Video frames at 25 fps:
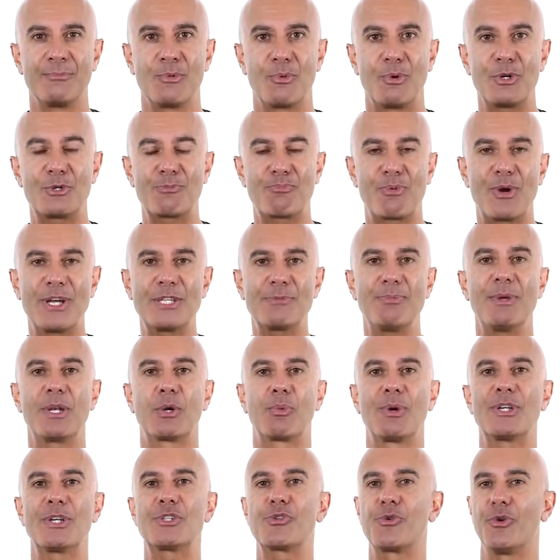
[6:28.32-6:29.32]
Which brings me
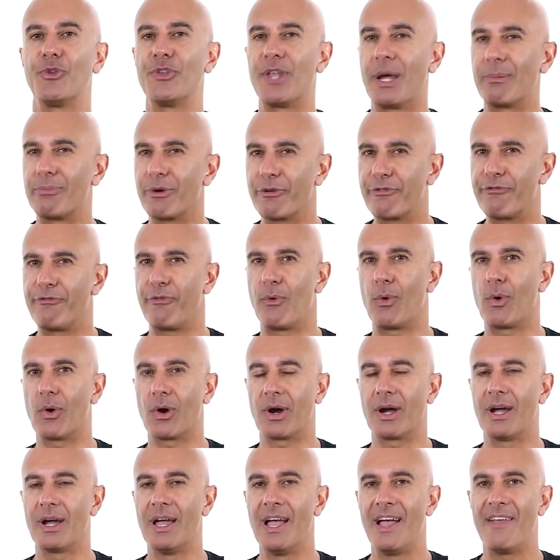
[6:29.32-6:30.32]
to ritual number
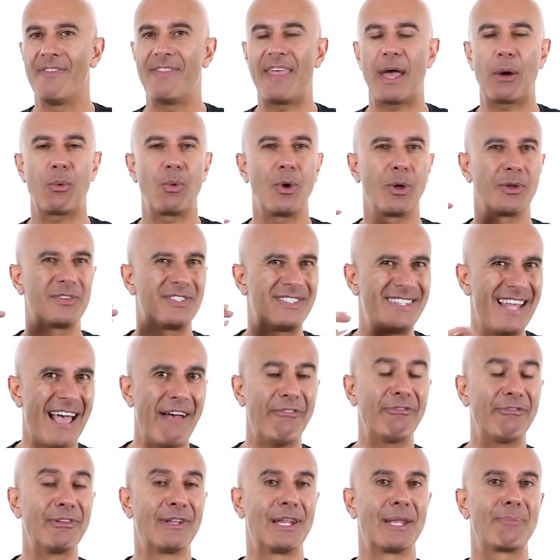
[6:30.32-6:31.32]
four that will
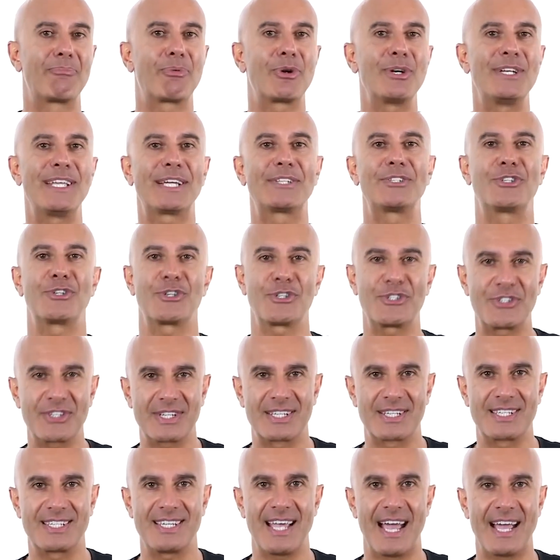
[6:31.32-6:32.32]
definitely predict your
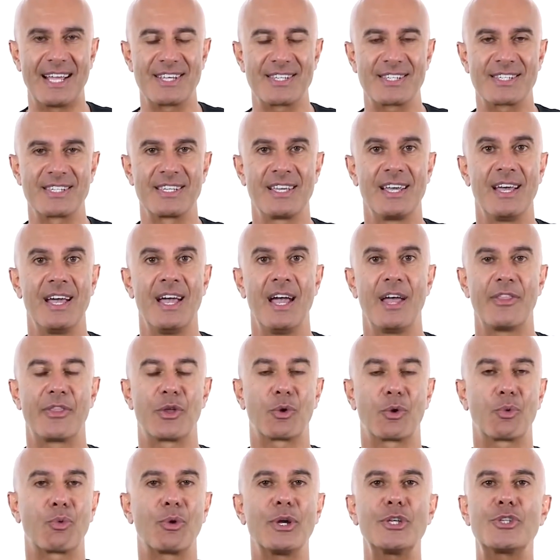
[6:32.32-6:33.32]
success
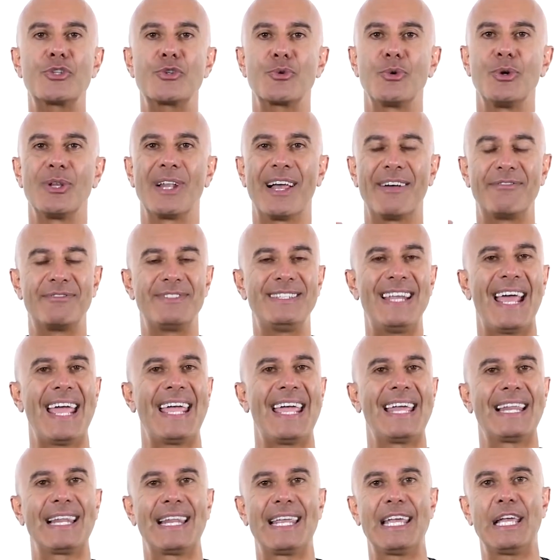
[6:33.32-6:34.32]
the ritual of
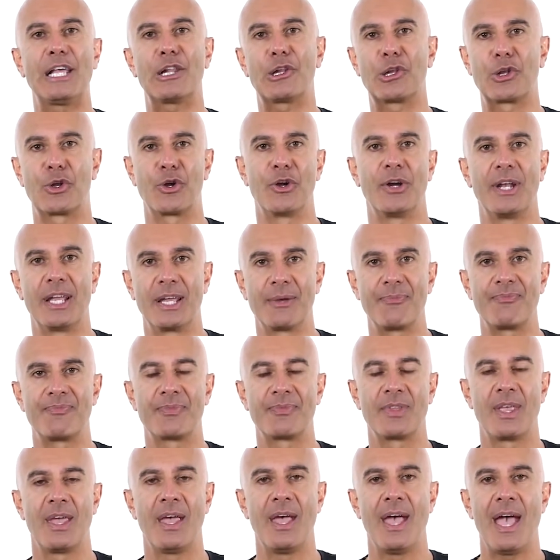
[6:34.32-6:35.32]
daily learning.
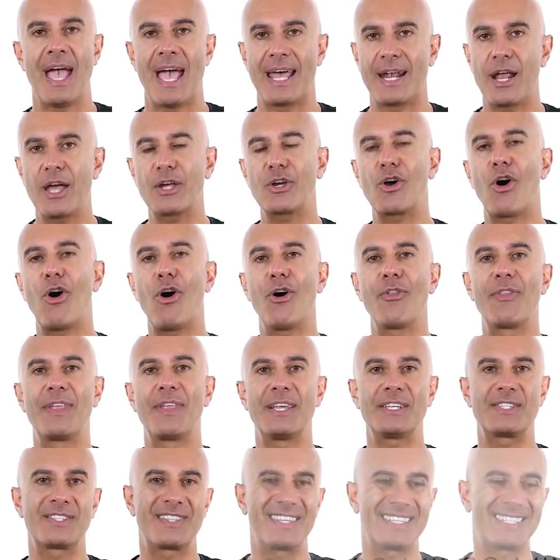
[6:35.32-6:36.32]
And I call
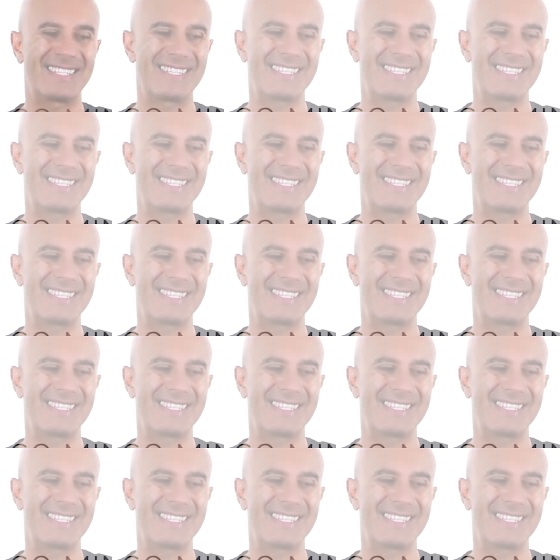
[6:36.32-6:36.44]
this the